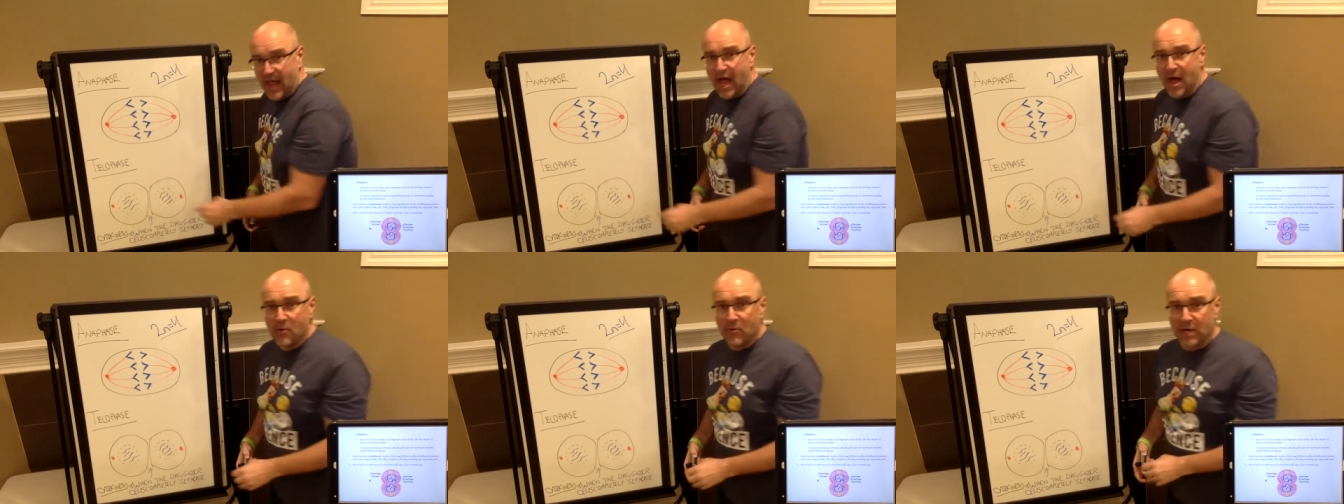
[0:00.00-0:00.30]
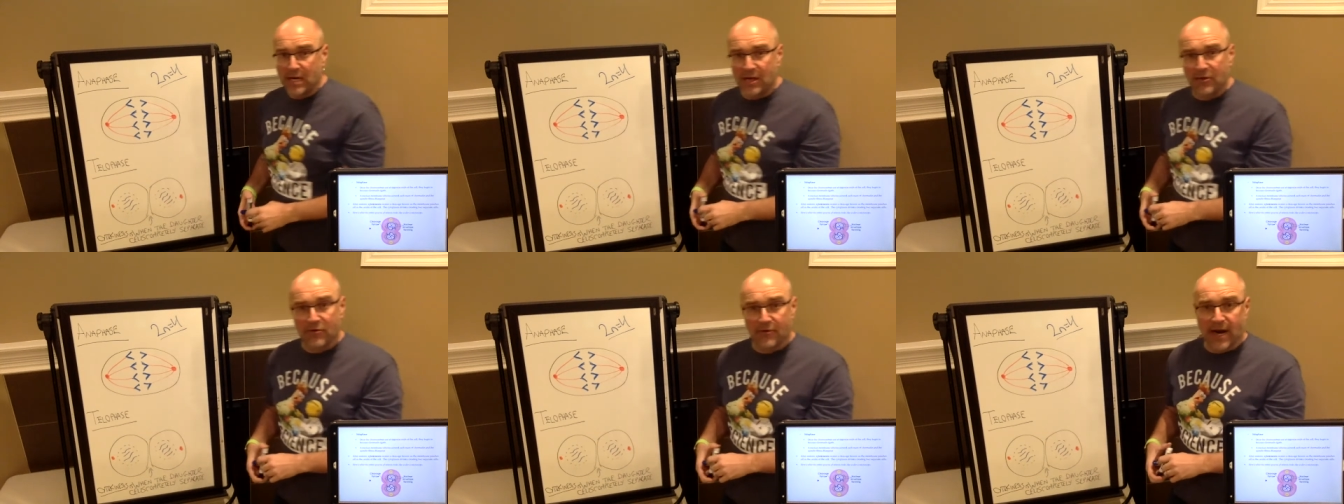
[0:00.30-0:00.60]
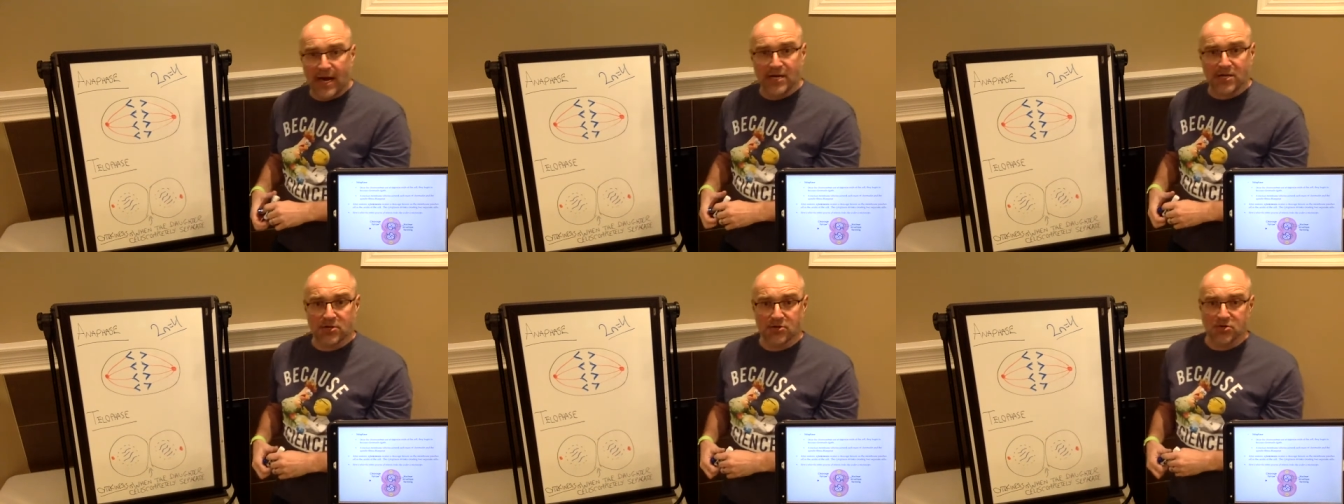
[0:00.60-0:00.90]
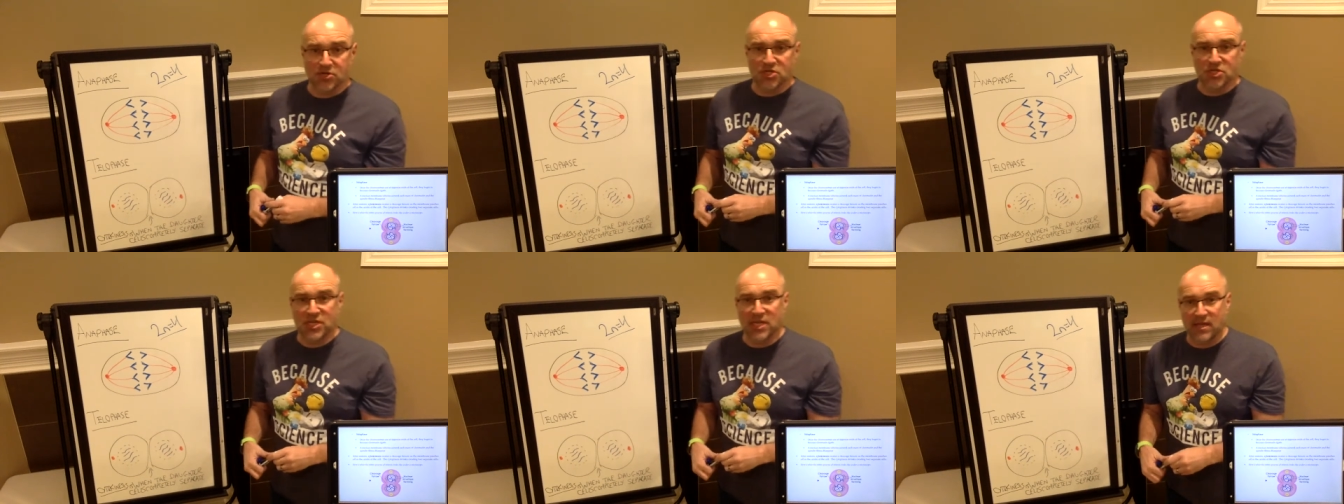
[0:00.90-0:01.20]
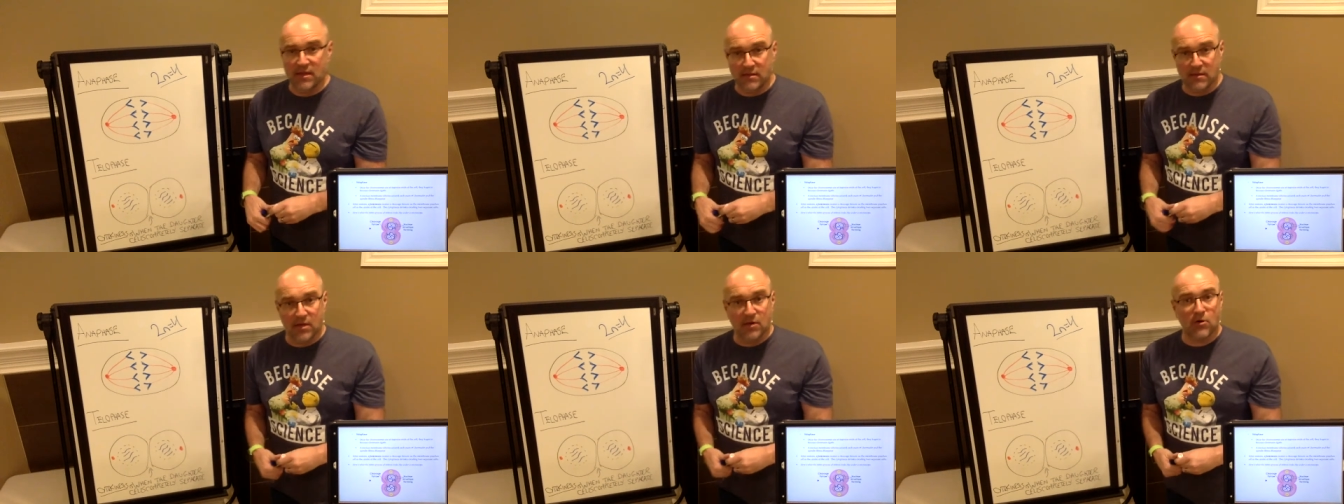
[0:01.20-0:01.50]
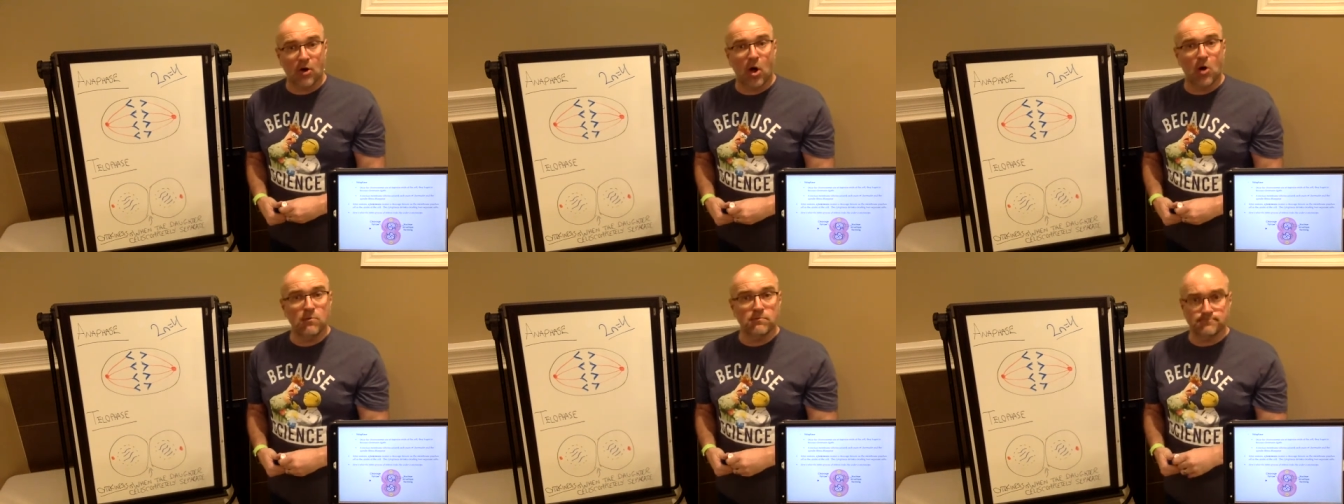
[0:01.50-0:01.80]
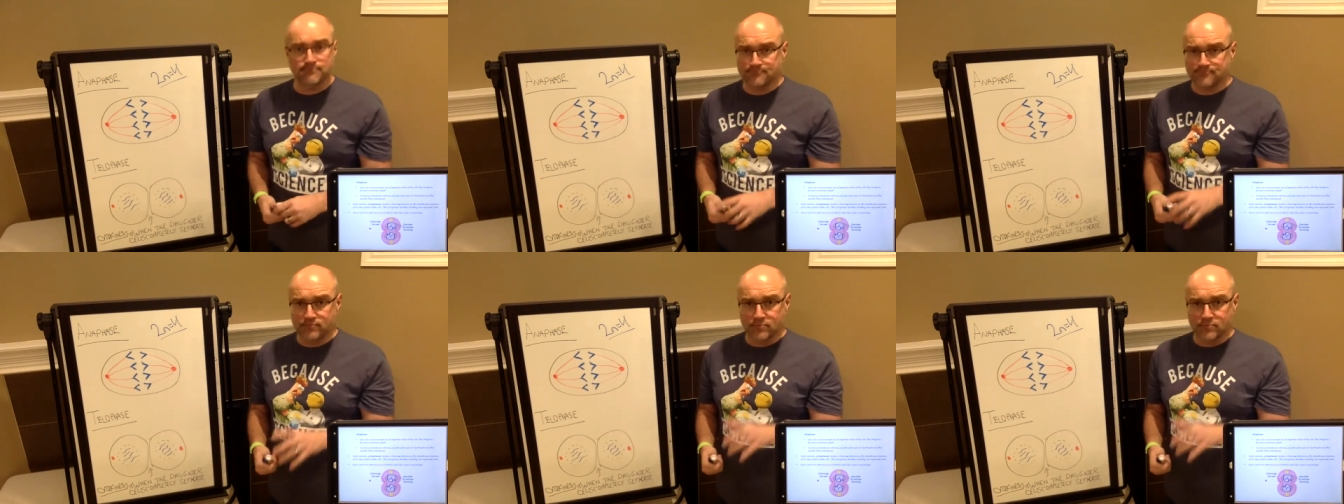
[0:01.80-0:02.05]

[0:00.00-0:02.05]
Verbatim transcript: now would either enter G0